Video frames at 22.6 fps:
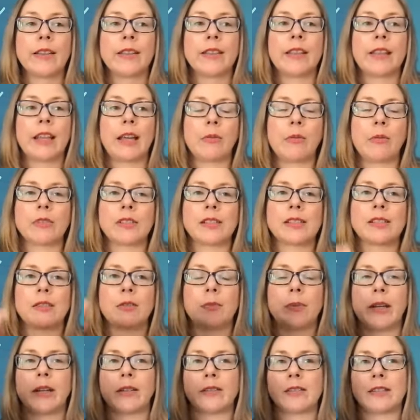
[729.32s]
they will still
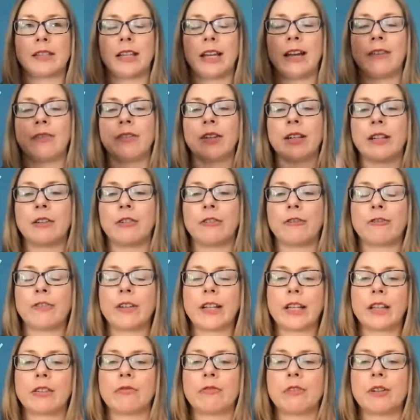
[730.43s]
be able to have a little
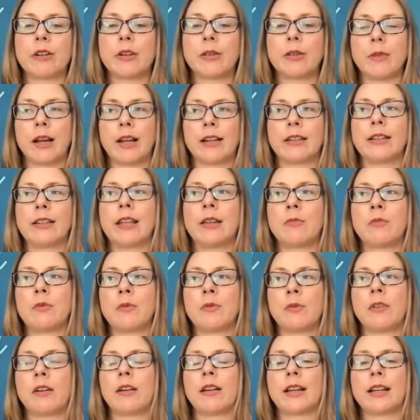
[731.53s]
flick through, and they're
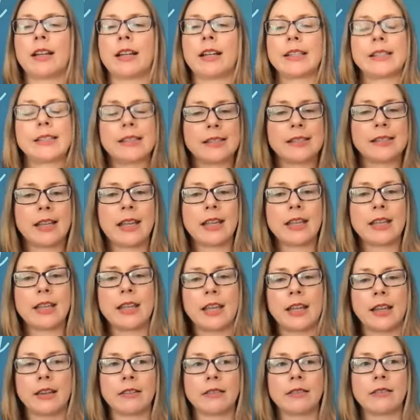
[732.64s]
more likely to take
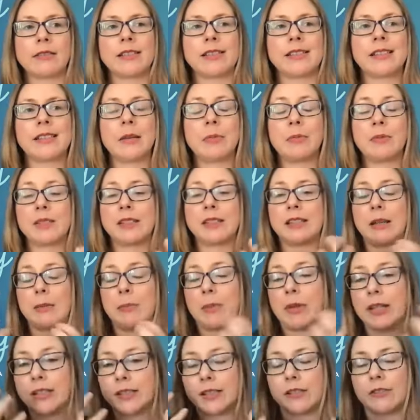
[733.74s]
in
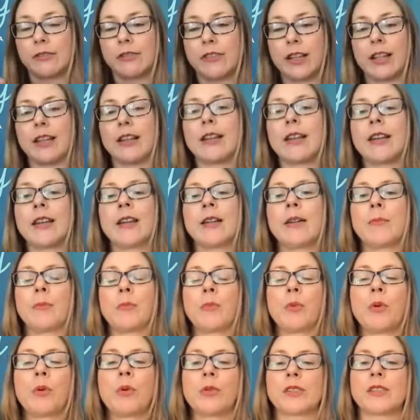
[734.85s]
snippets of it
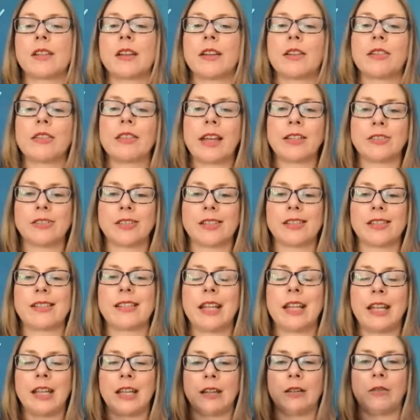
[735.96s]
more so than just
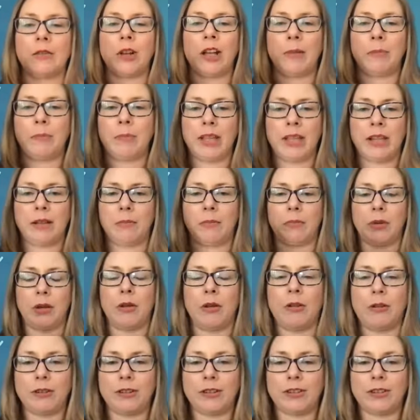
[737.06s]
seeing a big block.